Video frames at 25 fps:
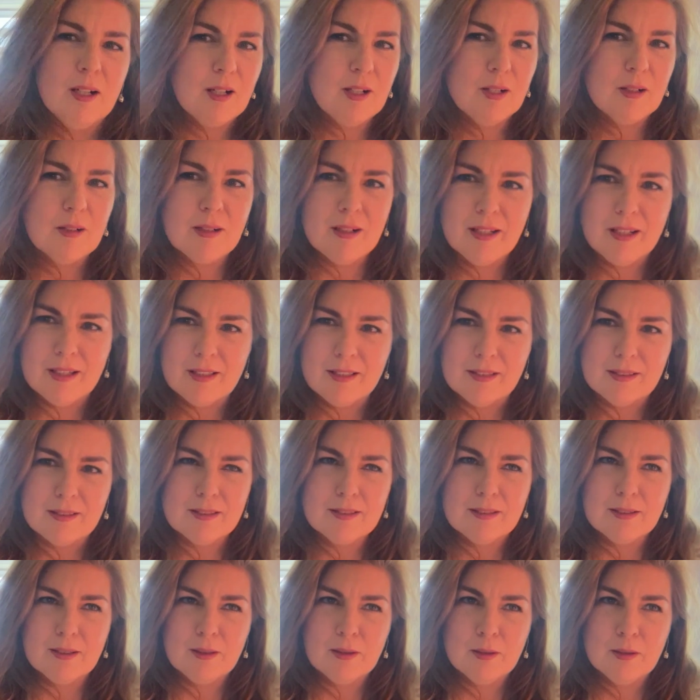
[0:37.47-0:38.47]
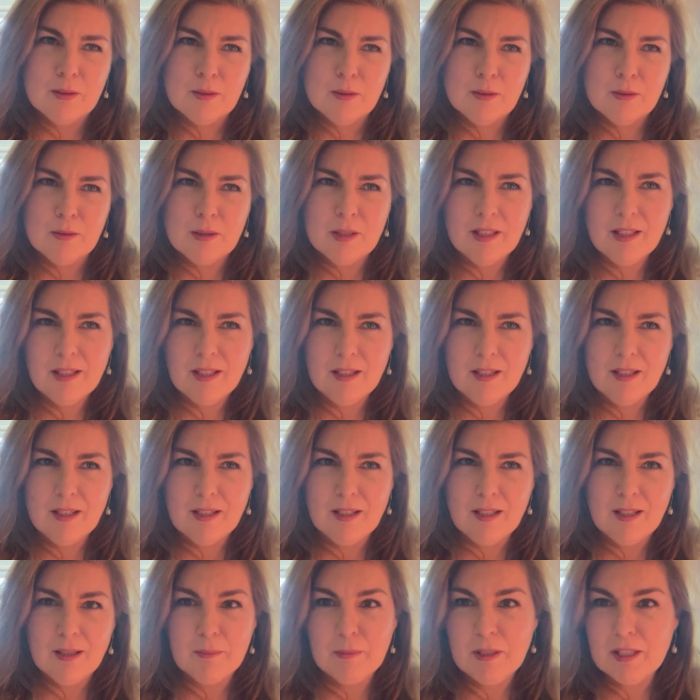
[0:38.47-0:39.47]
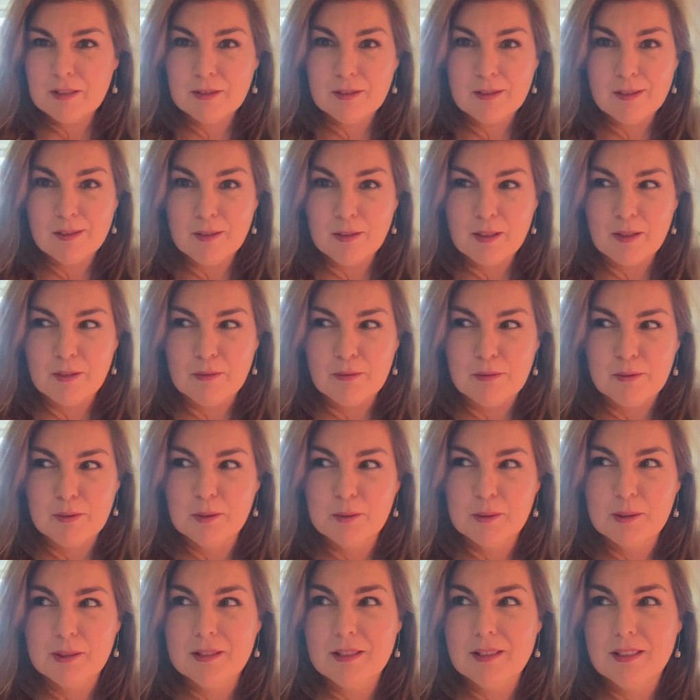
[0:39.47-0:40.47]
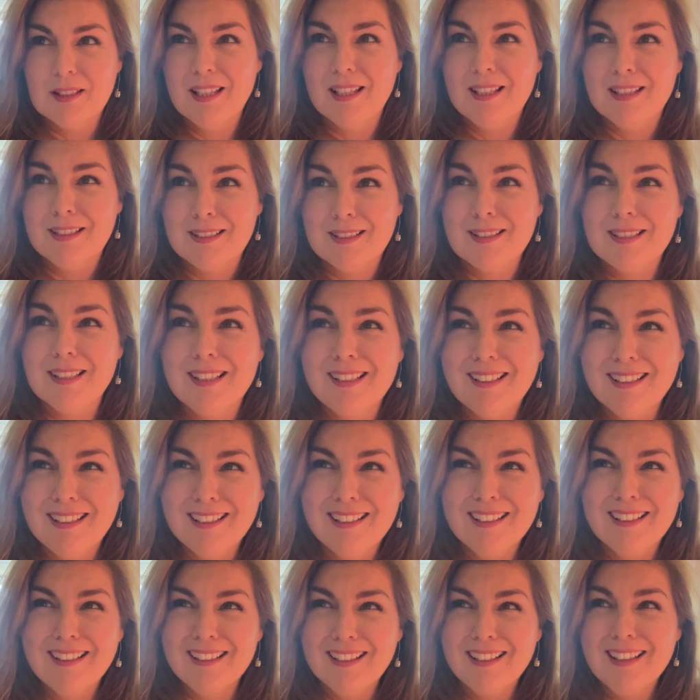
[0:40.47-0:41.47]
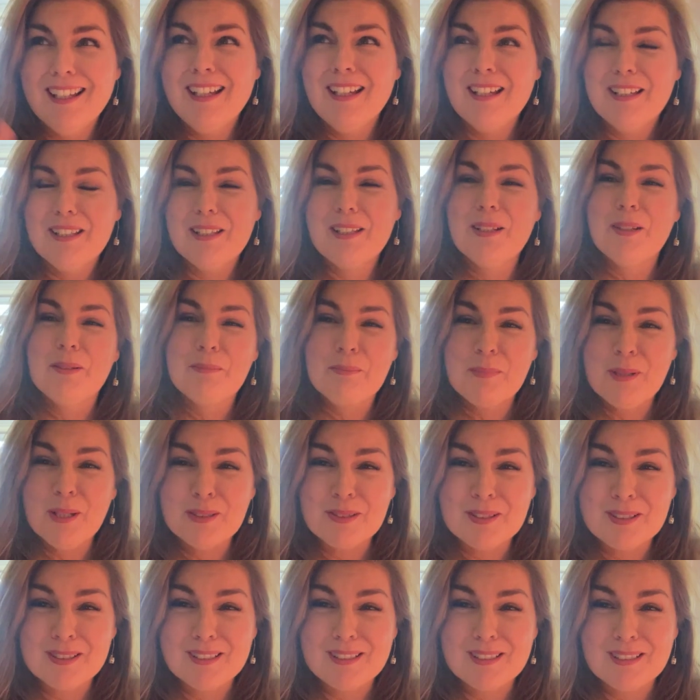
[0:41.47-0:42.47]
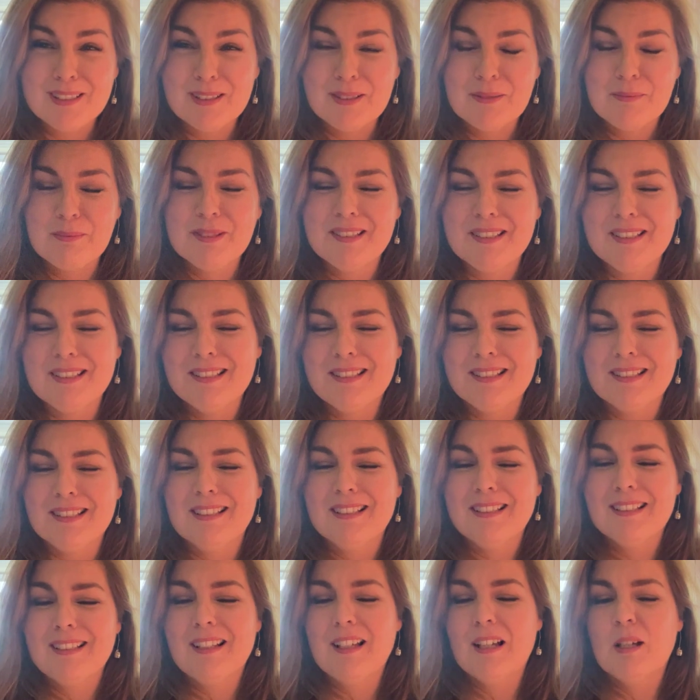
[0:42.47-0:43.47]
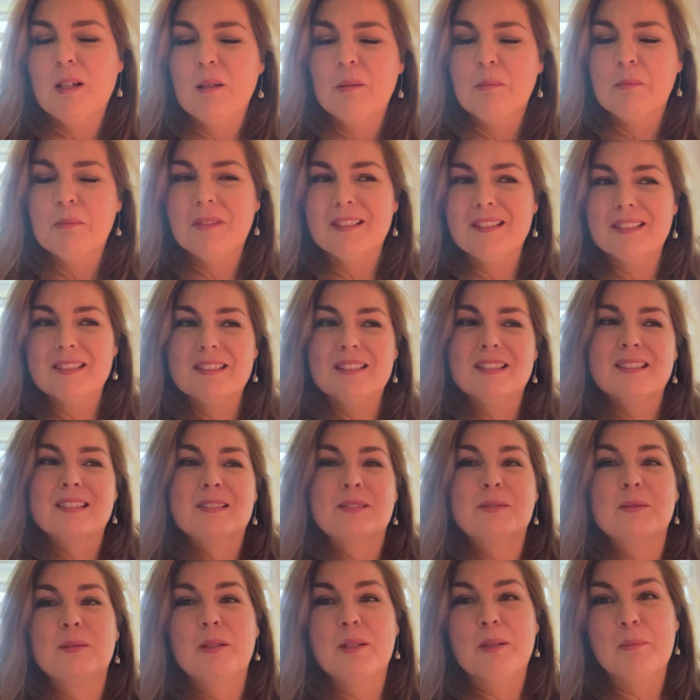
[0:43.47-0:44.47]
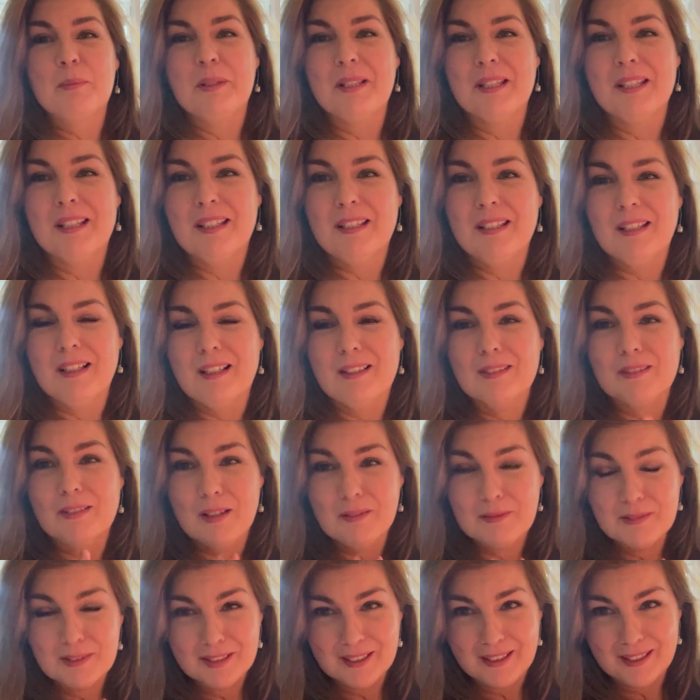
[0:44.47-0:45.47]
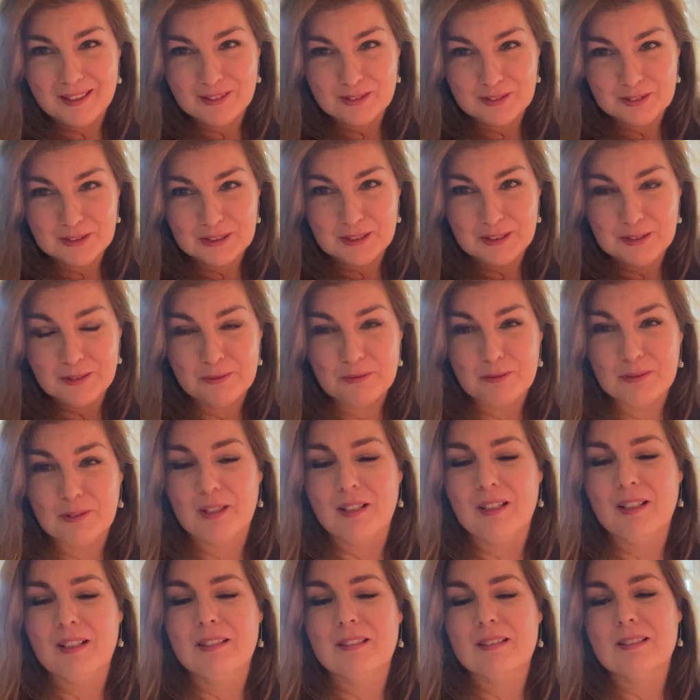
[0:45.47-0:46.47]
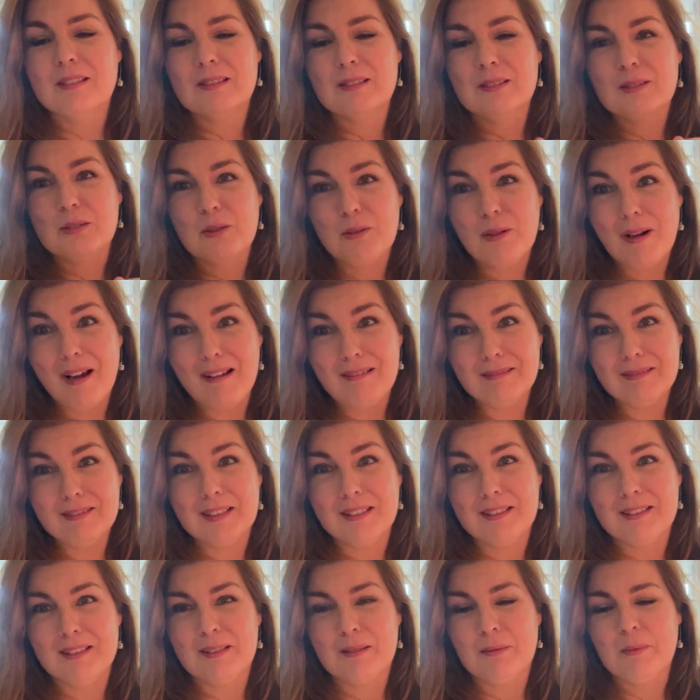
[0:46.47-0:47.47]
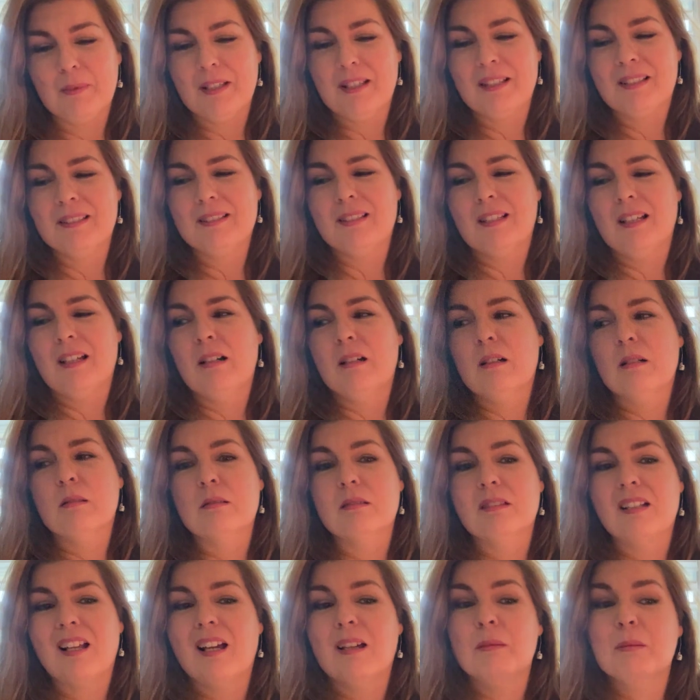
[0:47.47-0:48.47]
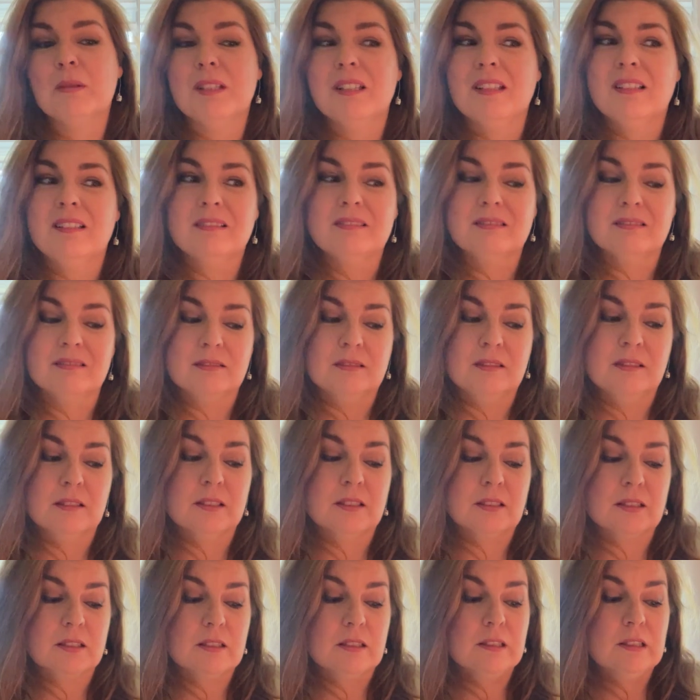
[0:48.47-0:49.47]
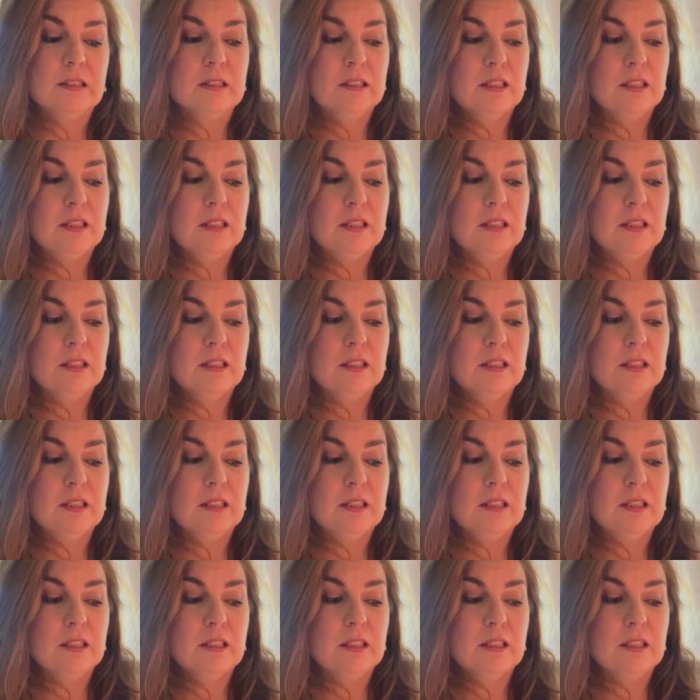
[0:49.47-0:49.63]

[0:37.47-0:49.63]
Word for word: All right, so I'm actually looking forward to this, you know, post-eclipse season. Um, this is going to be a lovely energy for us, grounding some things out. I mean, look,